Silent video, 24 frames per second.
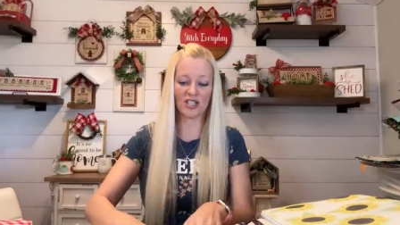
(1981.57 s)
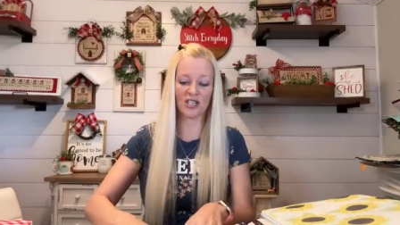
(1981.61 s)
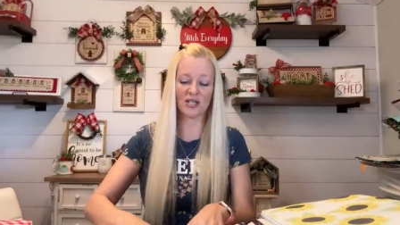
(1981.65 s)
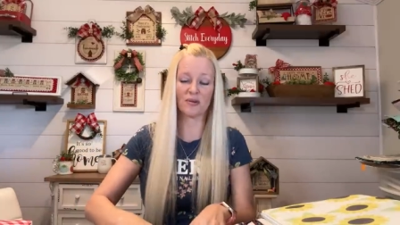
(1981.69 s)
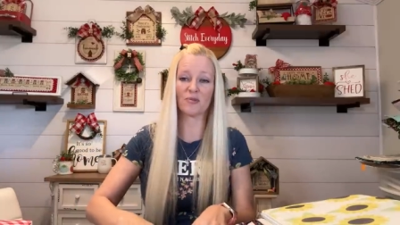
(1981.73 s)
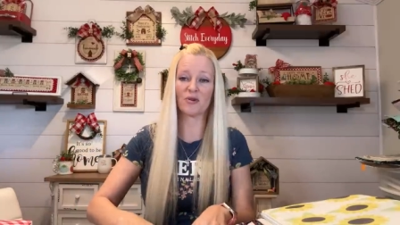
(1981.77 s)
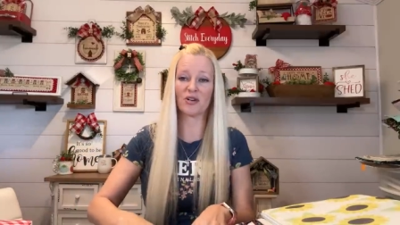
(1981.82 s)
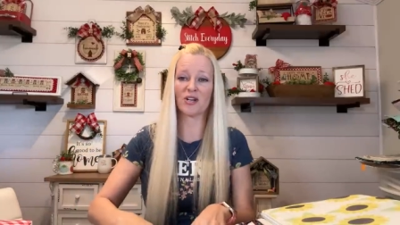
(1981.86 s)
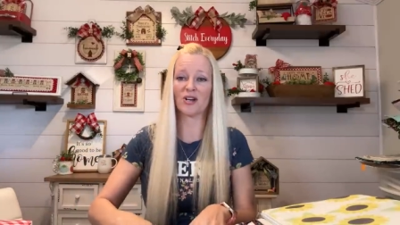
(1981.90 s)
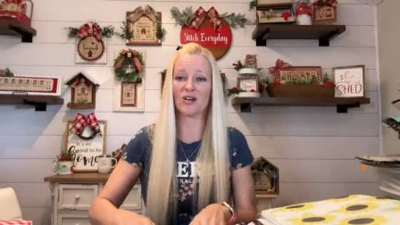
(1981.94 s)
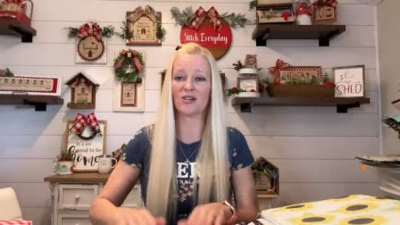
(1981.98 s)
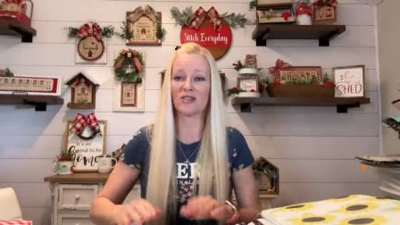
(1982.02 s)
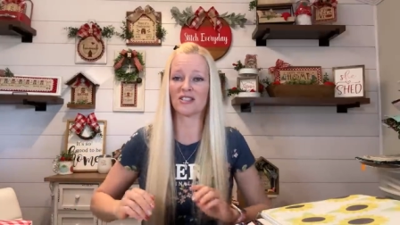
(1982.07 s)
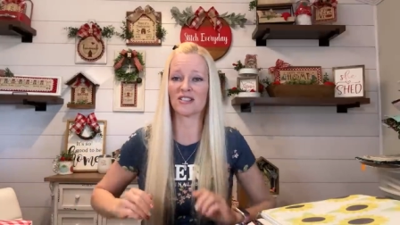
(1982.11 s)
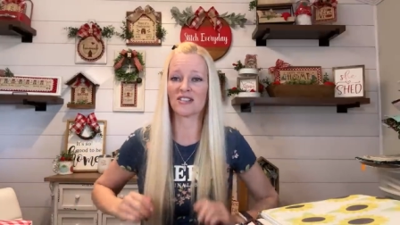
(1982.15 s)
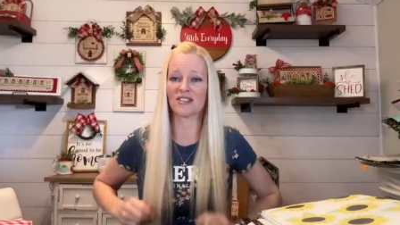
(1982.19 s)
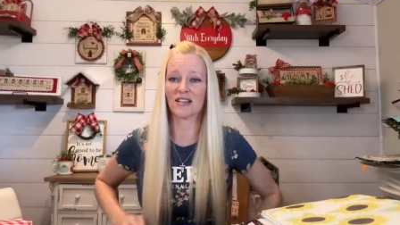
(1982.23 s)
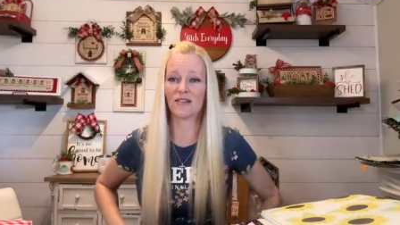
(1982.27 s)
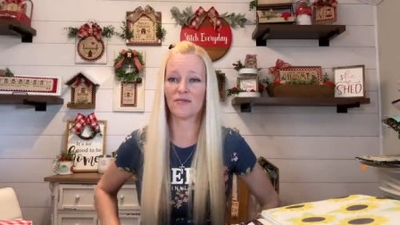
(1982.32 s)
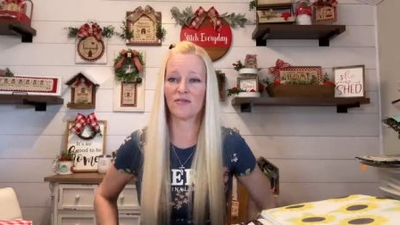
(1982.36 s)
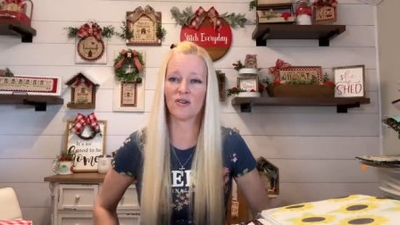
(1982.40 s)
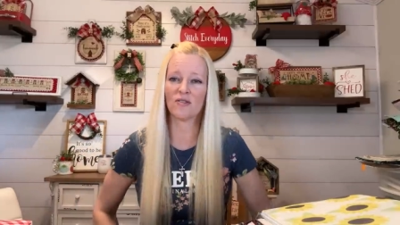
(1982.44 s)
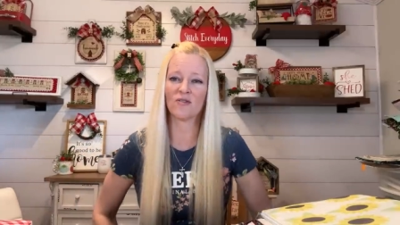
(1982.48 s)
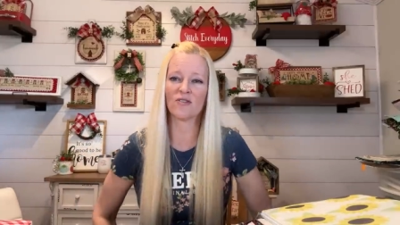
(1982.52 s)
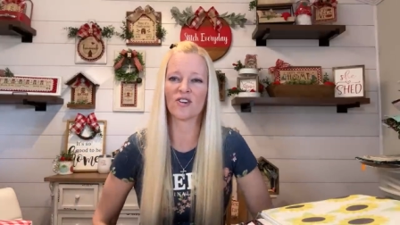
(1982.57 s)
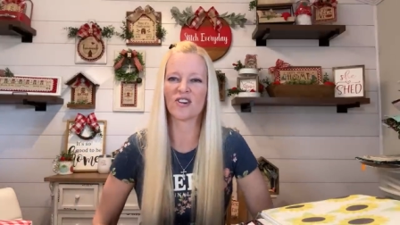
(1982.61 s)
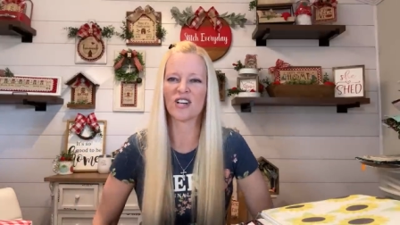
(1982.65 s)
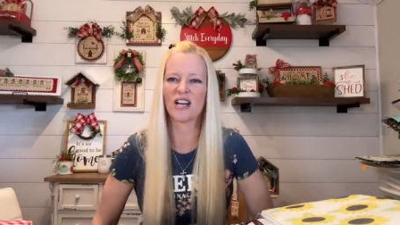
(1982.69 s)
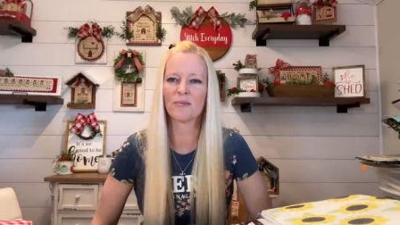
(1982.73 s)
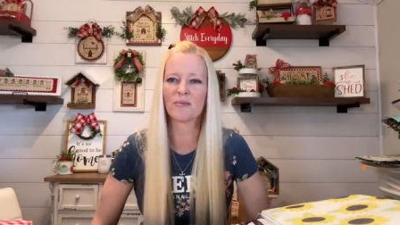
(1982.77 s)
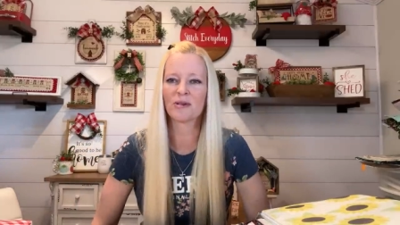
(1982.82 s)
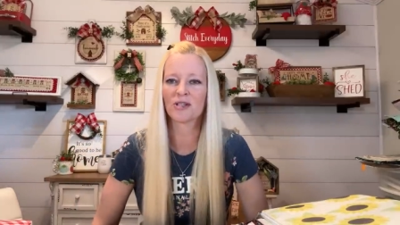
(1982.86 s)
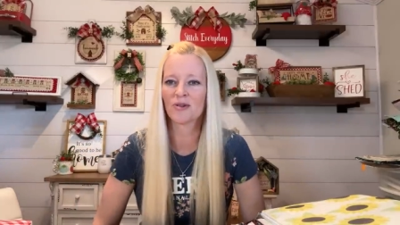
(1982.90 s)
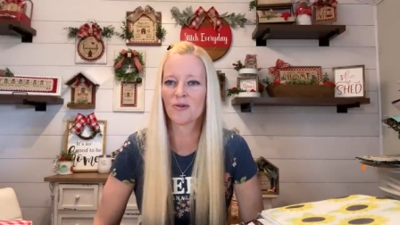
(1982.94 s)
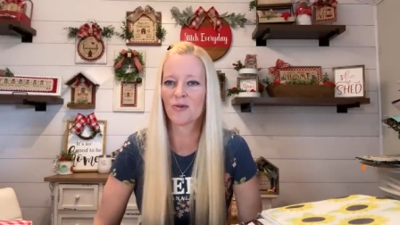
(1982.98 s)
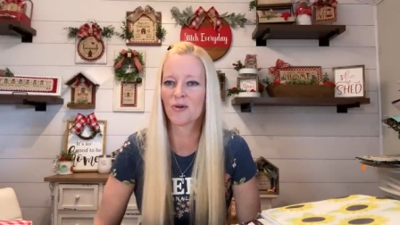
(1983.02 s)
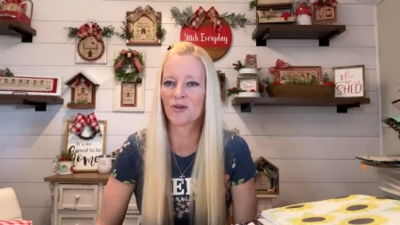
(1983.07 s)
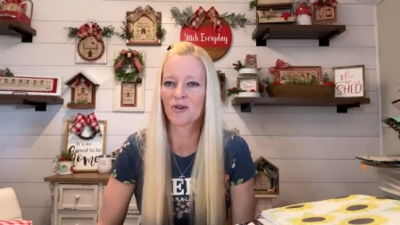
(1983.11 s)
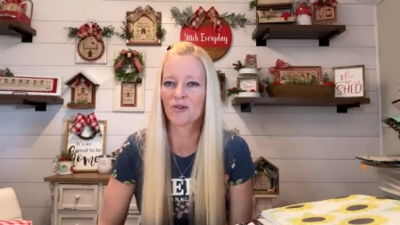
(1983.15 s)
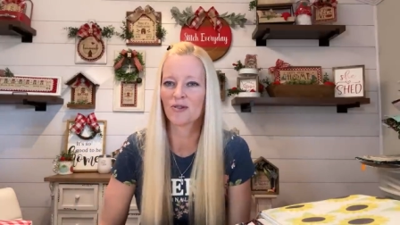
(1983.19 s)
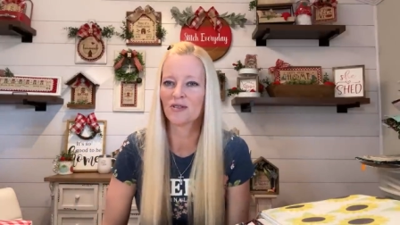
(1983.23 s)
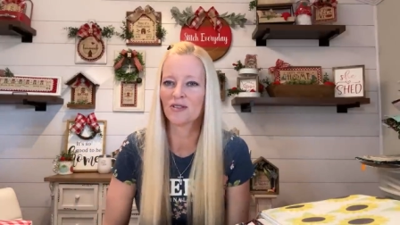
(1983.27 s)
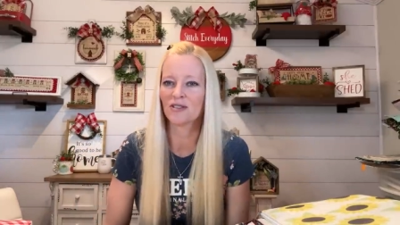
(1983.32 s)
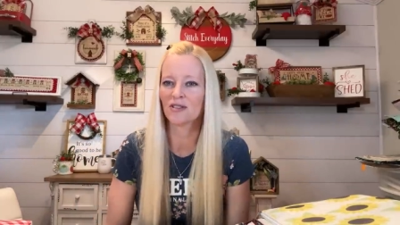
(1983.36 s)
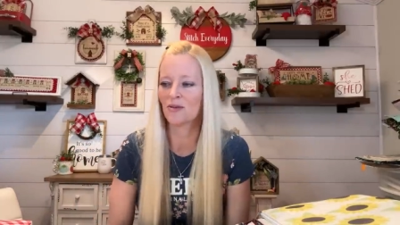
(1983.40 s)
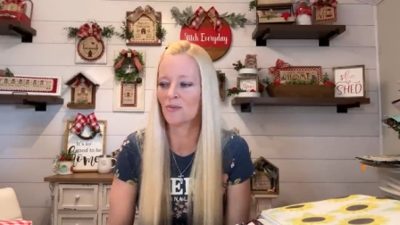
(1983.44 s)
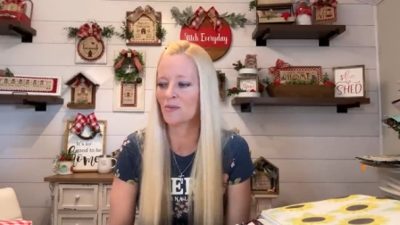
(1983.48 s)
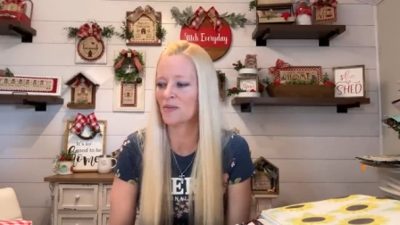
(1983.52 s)
going to bring all the stuff over and I'm going to order a
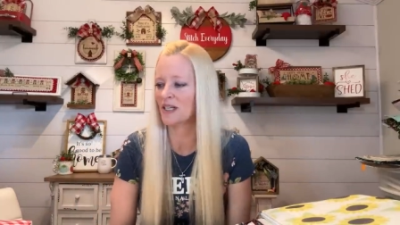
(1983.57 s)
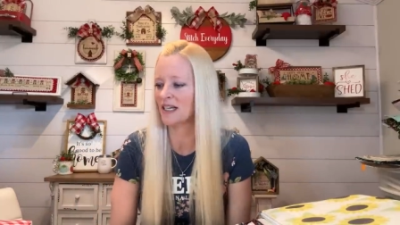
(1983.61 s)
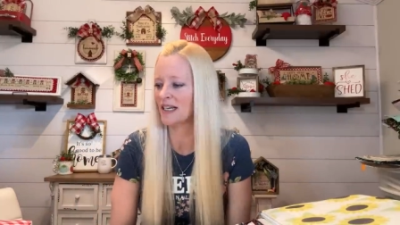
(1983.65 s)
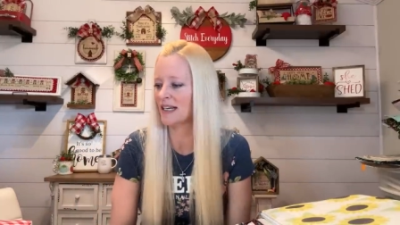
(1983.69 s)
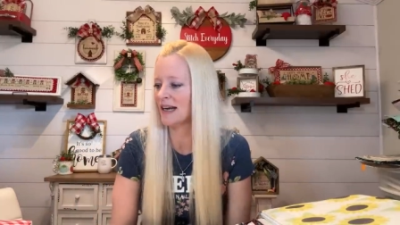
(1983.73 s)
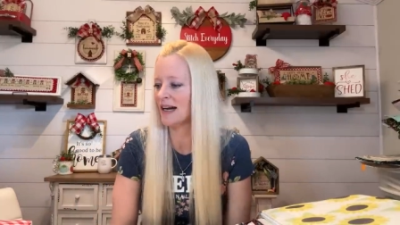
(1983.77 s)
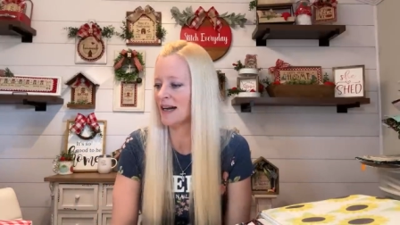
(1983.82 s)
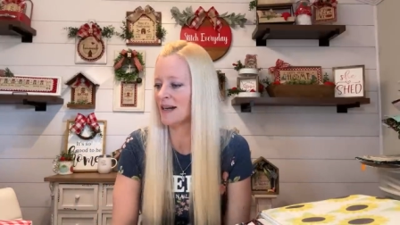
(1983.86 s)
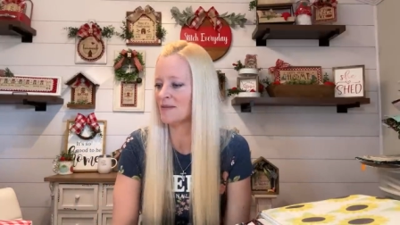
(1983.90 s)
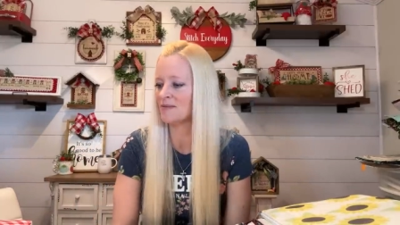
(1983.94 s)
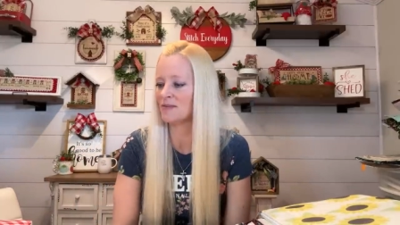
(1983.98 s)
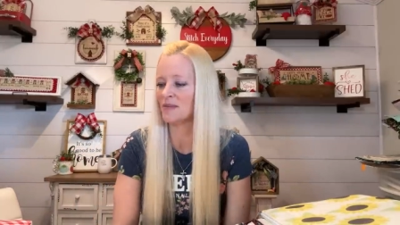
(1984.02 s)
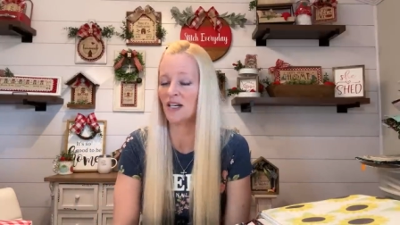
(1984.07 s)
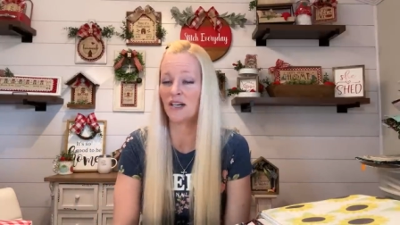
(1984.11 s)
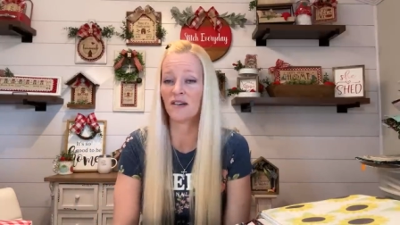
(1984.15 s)
little bit um,